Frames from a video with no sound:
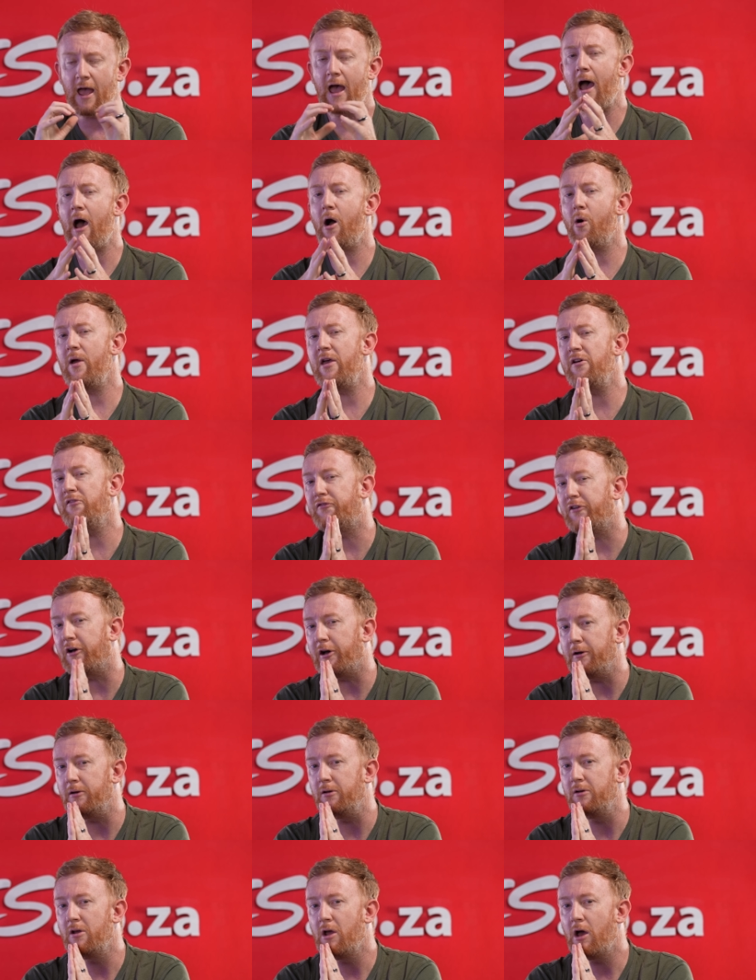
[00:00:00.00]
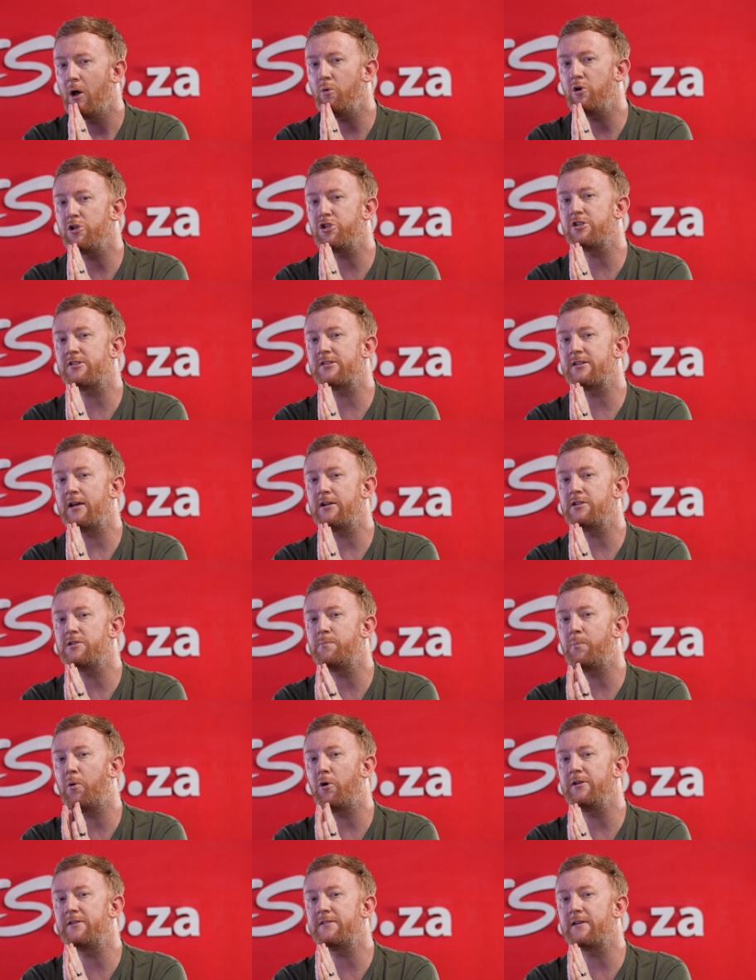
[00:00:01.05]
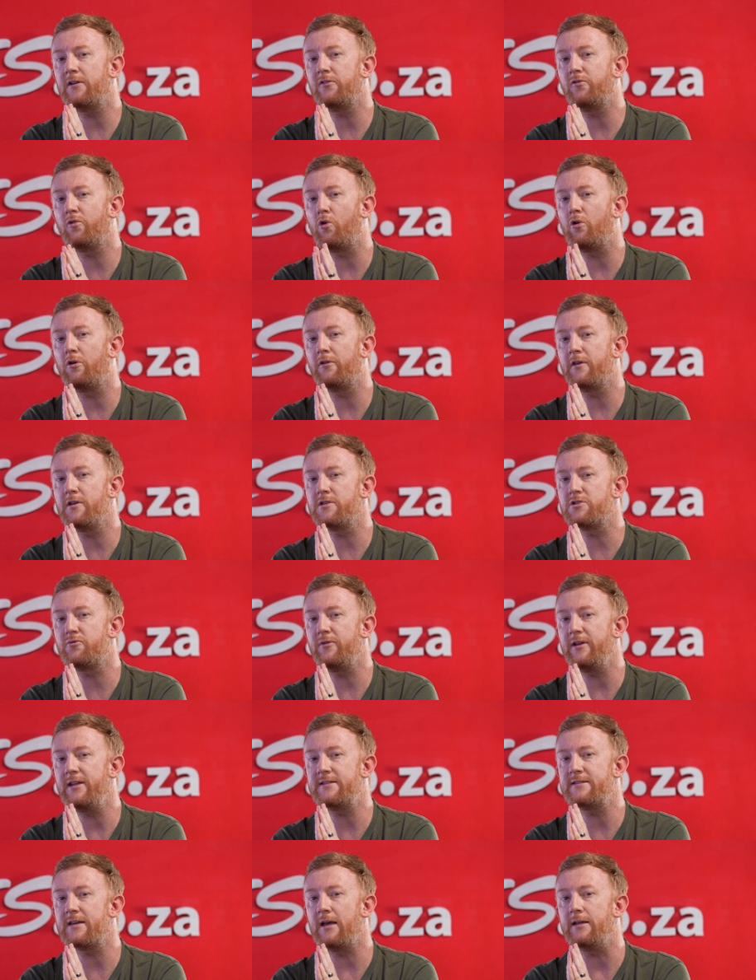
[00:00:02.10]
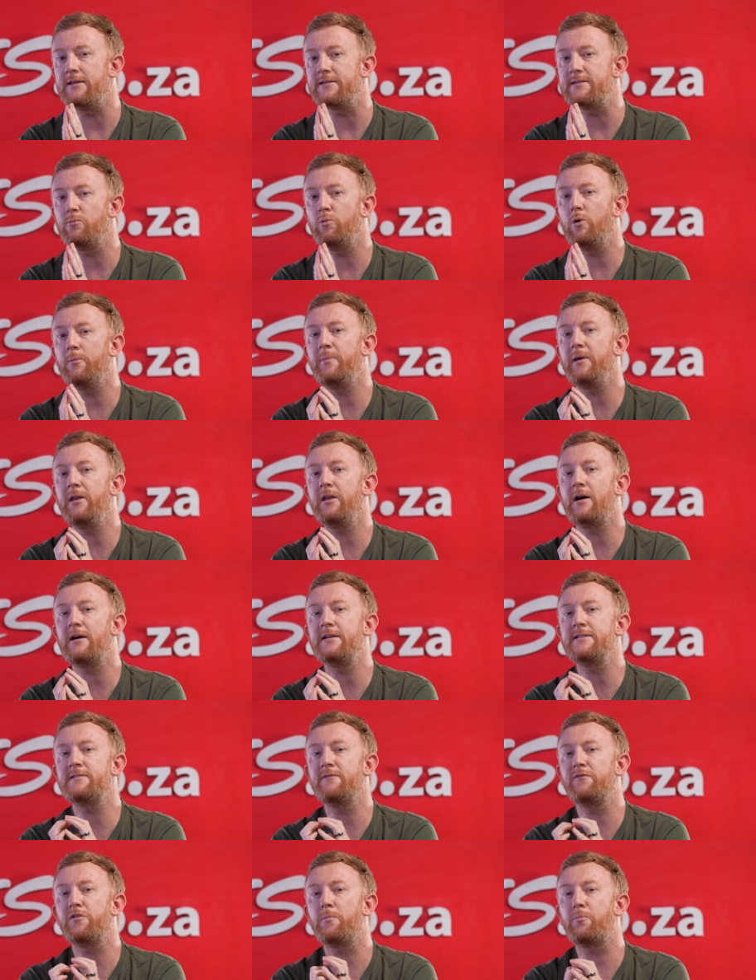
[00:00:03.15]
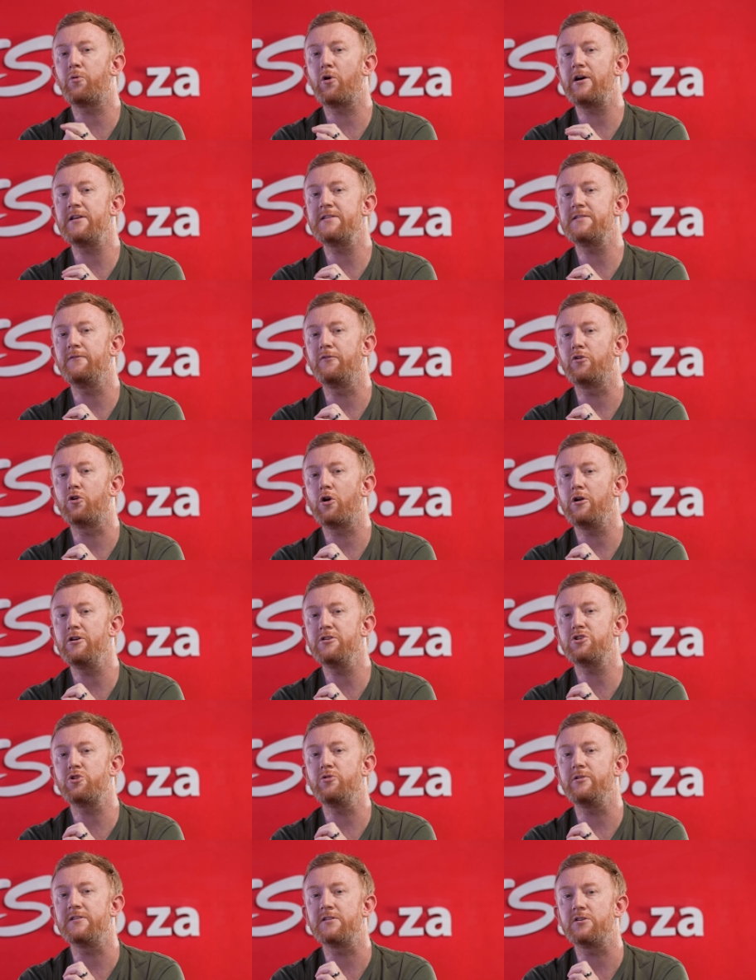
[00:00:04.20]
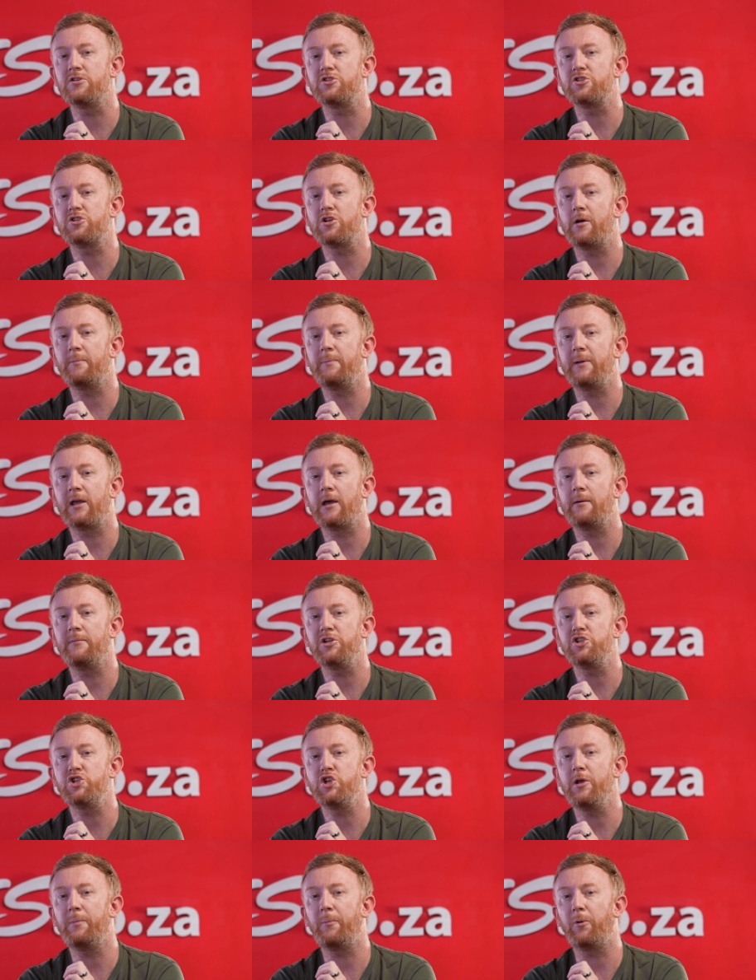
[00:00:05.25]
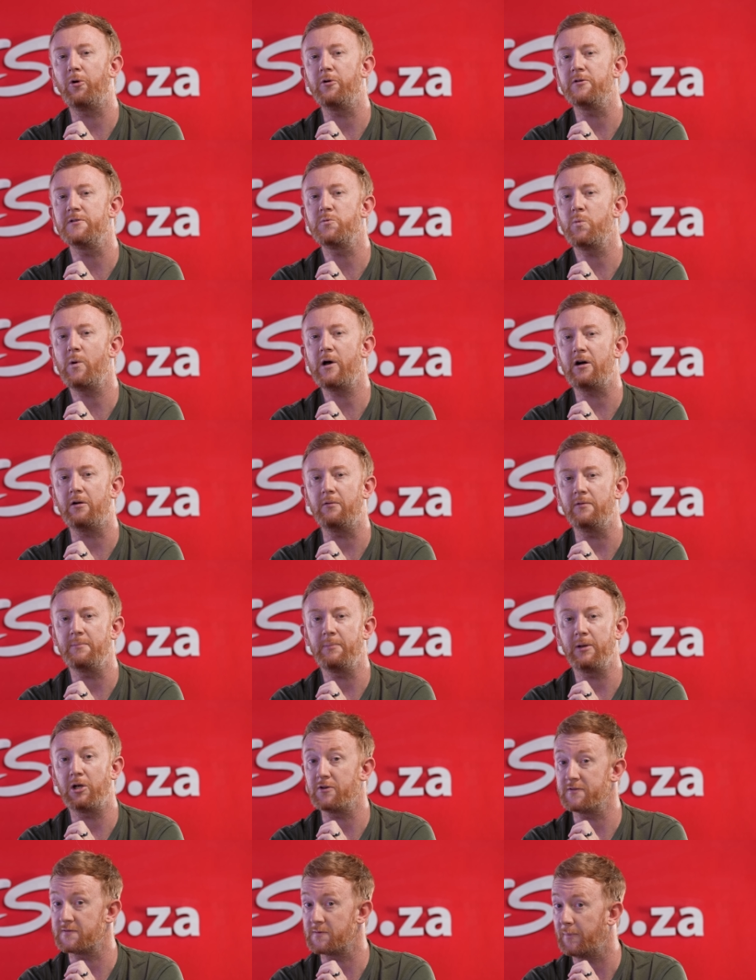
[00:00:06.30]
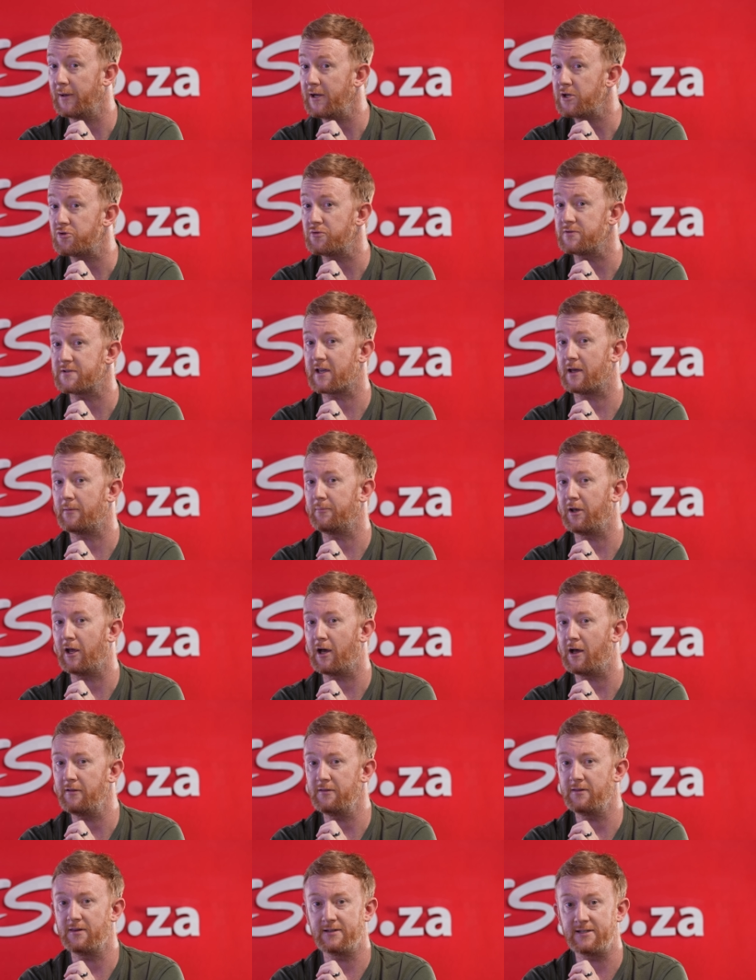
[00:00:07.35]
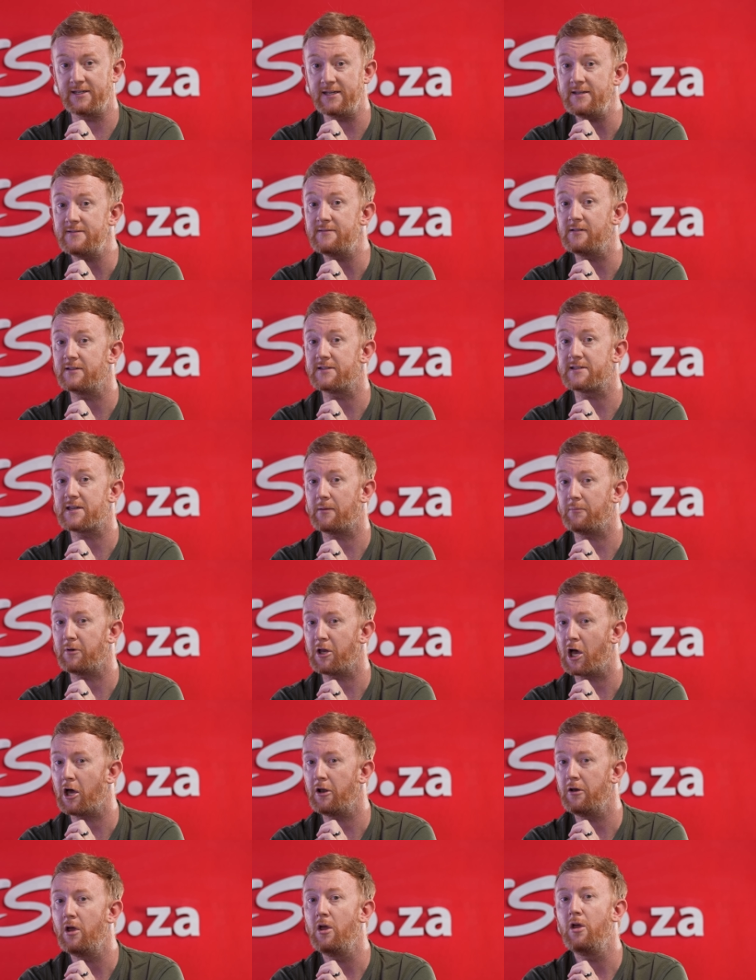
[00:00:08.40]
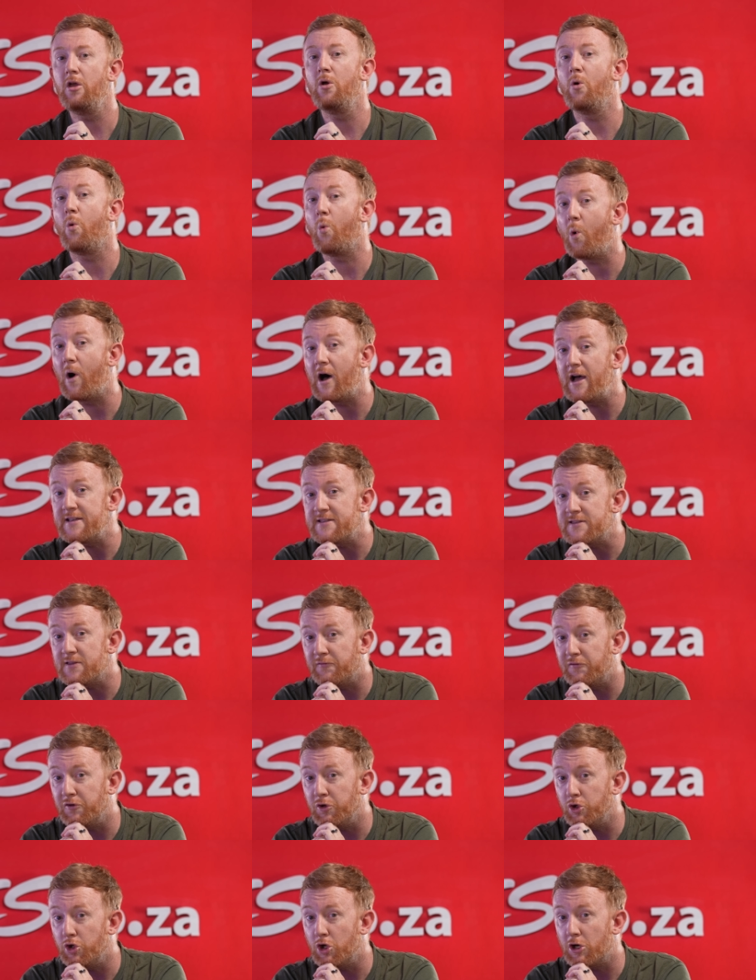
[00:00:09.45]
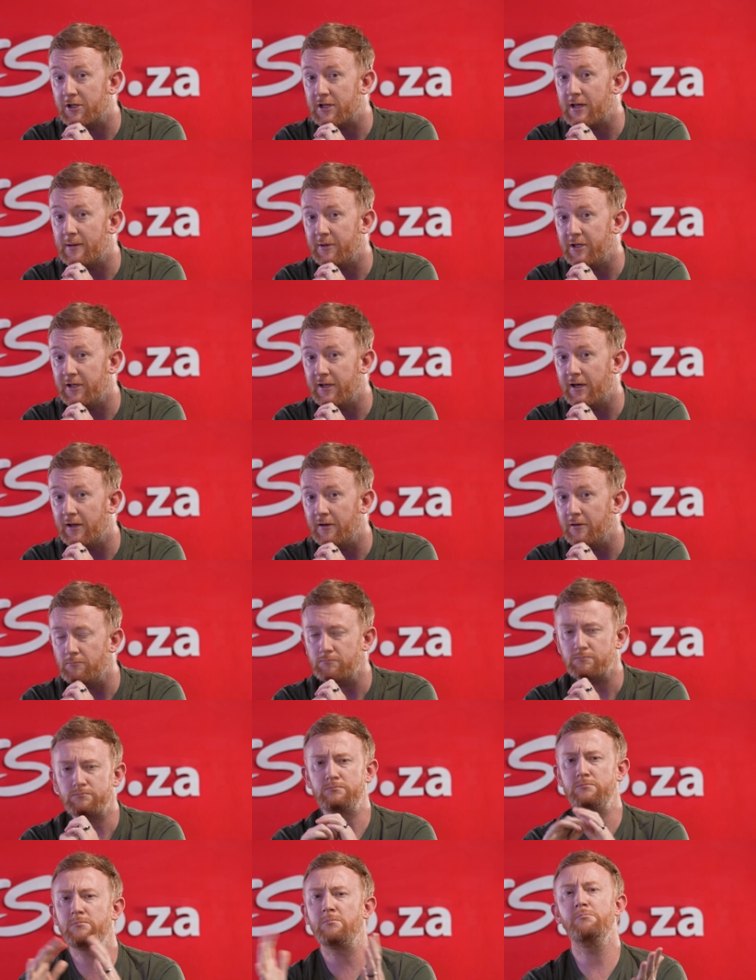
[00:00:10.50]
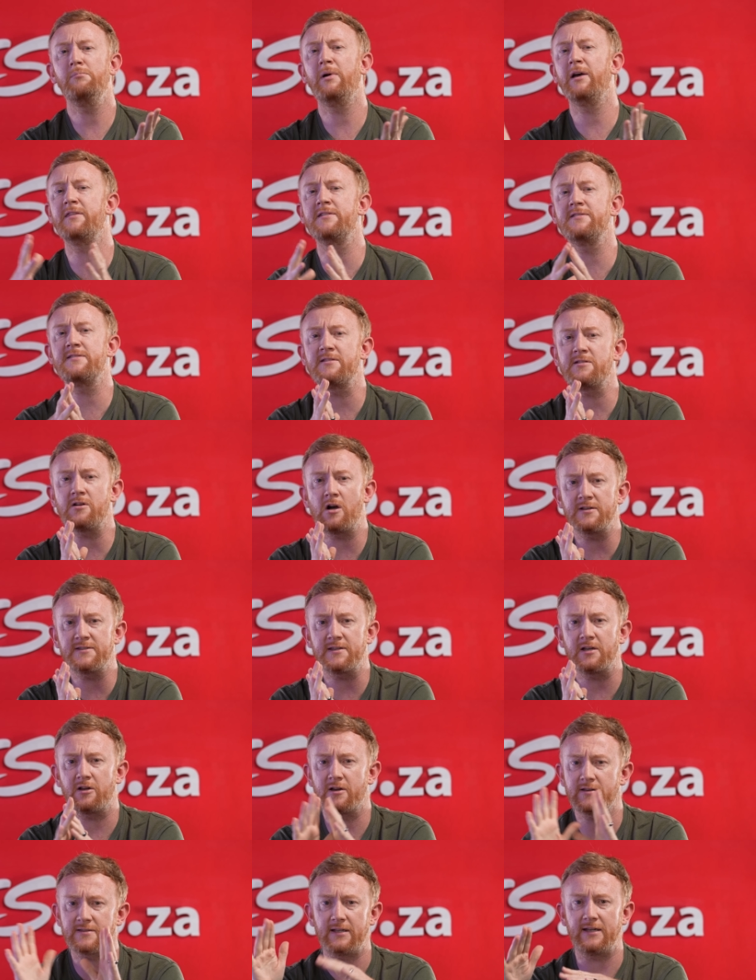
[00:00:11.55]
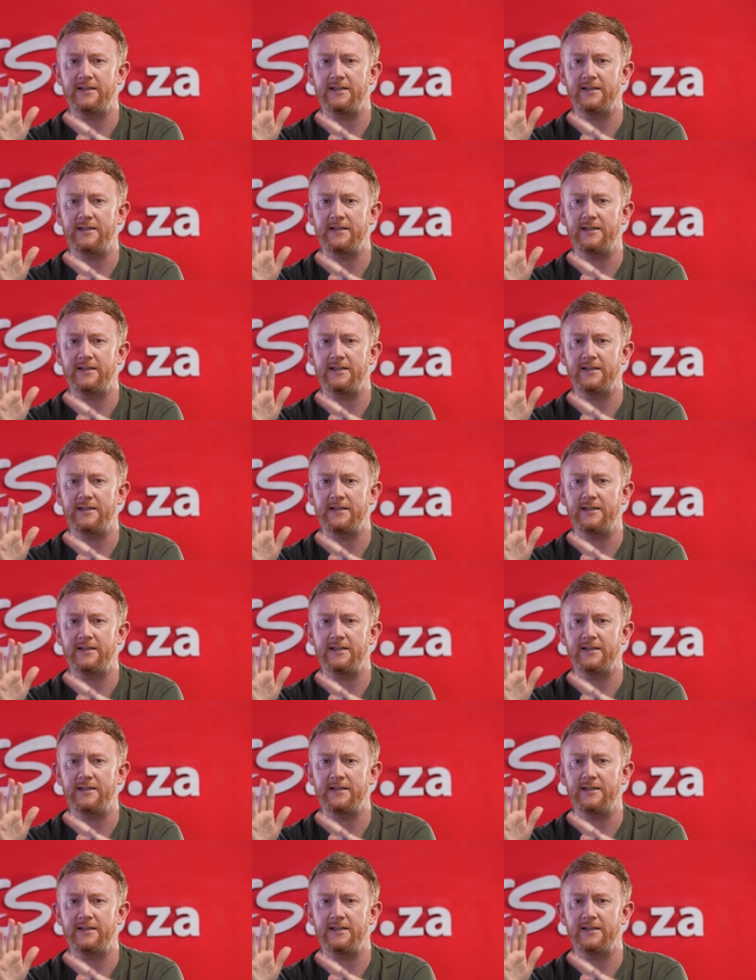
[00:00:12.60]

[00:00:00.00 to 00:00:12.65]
However, I would just like to point out to all those retailers, it would be nice if the price of groceries could start becoming cheaper as well, because the petrol's come down, the diesel has come down, why is the food not coming down? But this is Cars.co.za.